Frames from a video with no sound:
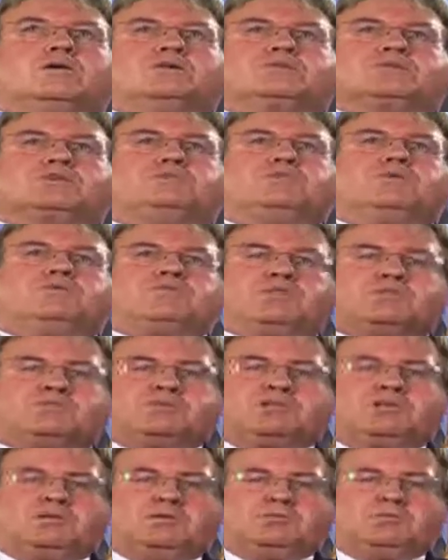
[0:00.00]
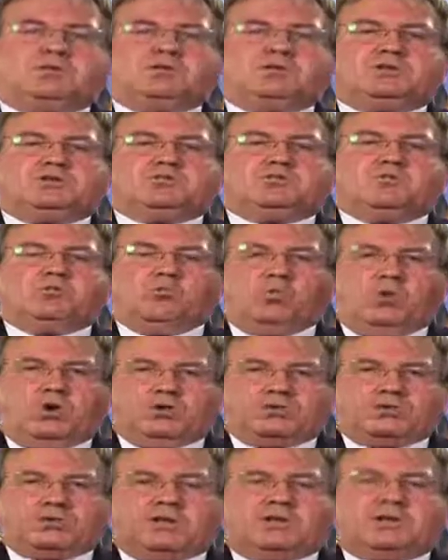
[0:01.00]
So we've determined
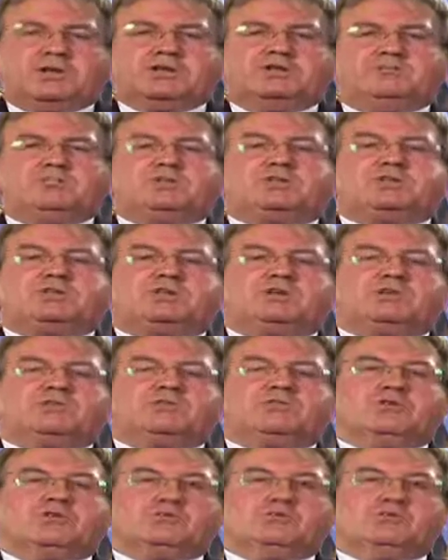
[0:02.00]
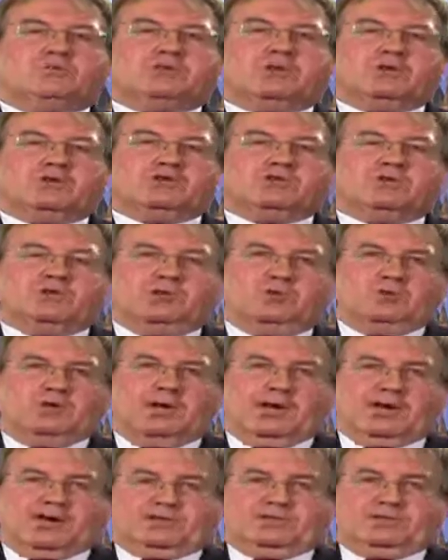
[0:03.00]
what kind of material we're going to
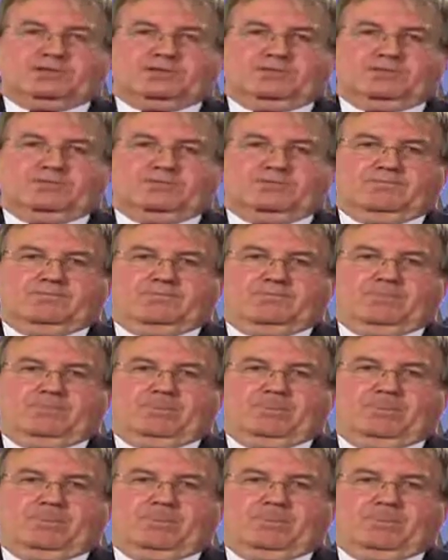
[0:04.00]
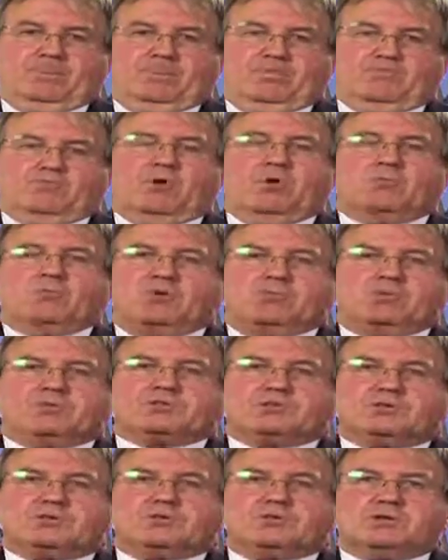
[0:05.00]
look at. What we
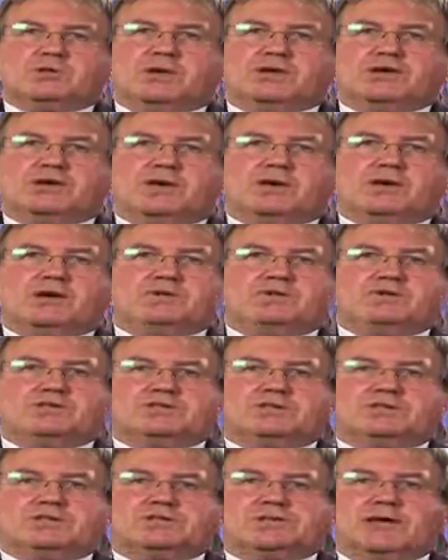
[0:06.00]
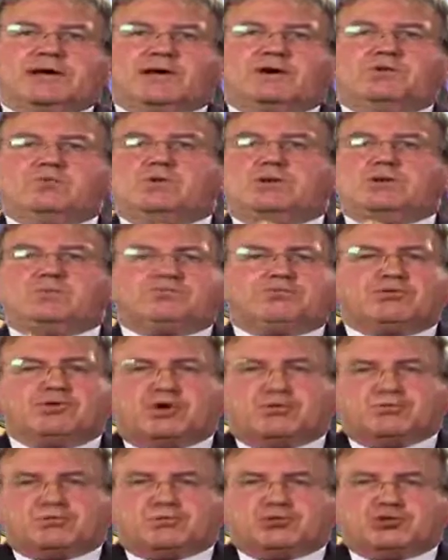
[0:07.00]
want to look at now is how we
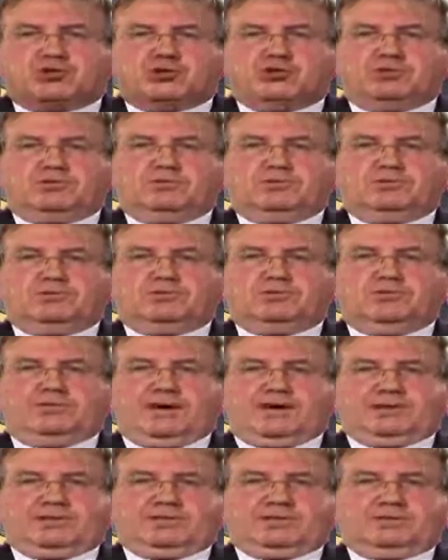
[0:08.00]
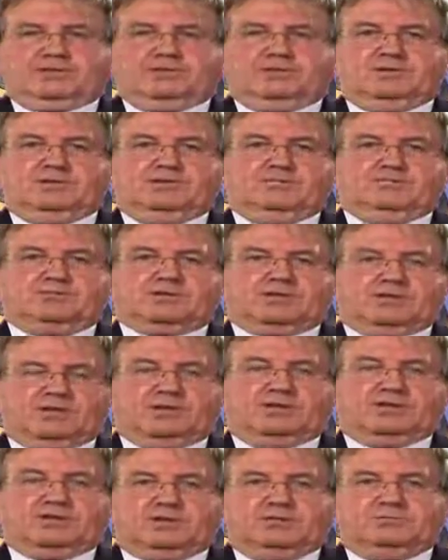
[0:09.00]
approach that
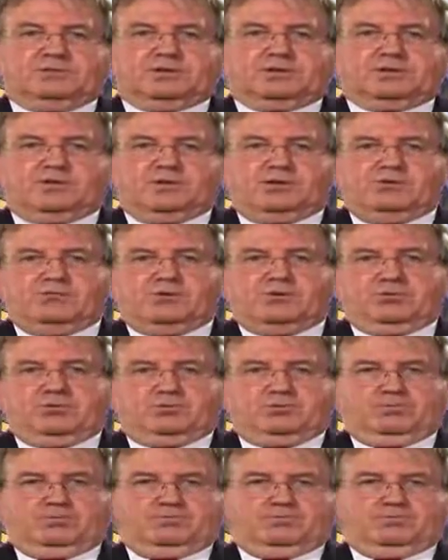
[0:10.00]
particular material.